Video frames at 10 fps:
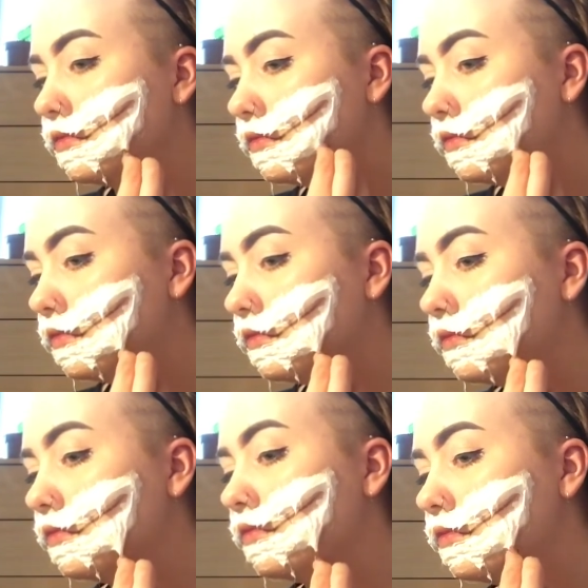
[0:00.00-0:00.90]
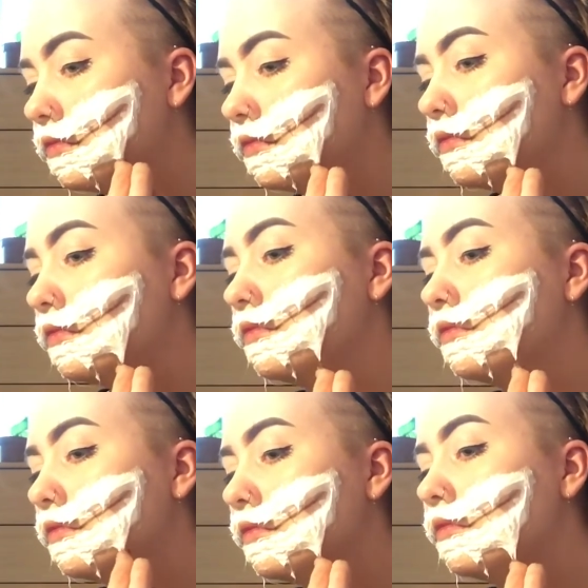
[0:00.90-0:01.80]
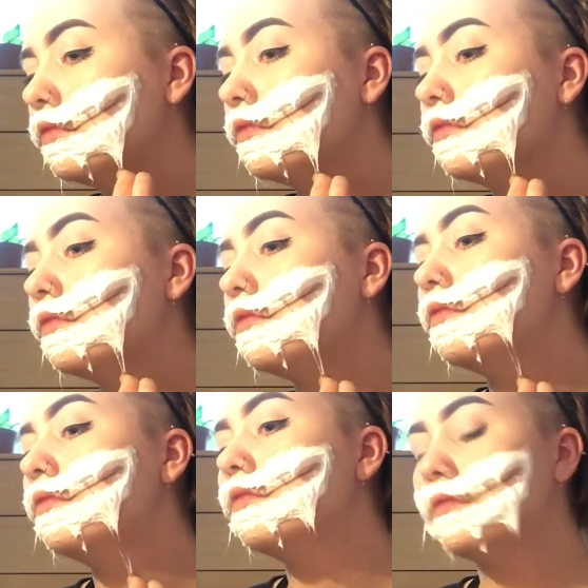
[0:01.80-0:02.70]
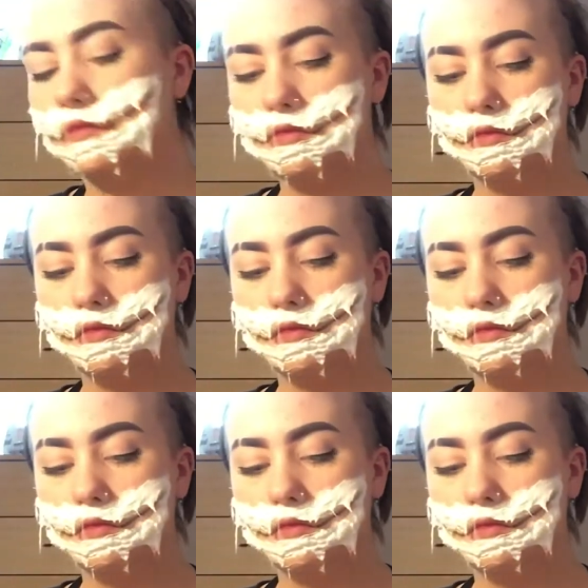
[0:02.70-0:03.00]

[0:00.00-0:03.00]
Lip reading: I'm kind of like pulling these little streakies here,